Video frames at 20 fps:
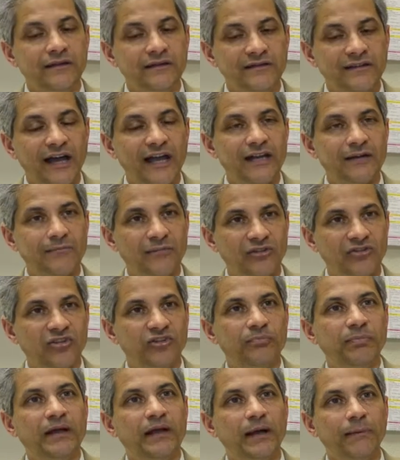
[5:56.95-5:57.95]
tight muscles
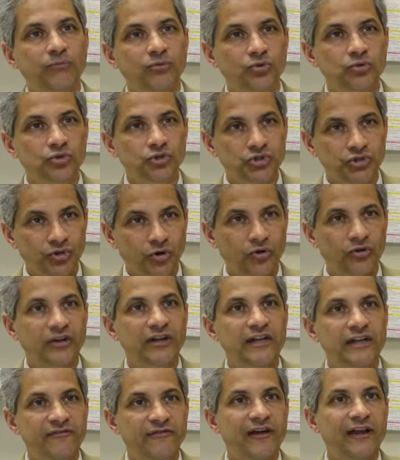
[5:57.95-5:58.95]
become too short
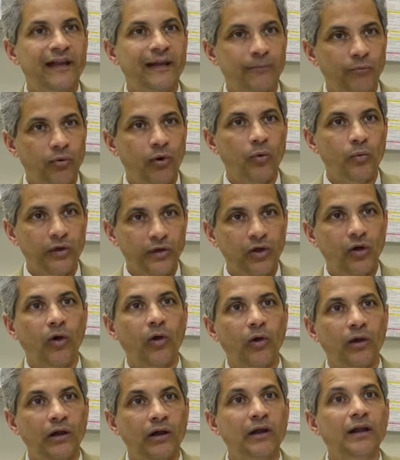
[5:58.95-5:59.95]
and develop what we
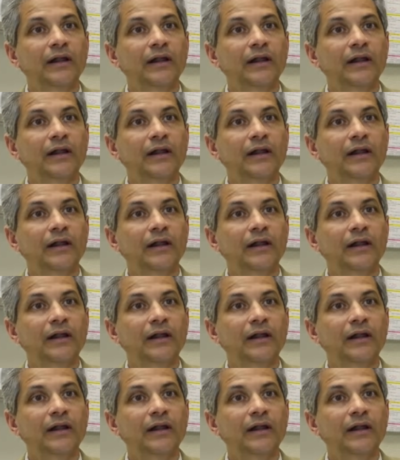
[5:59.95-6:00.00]
call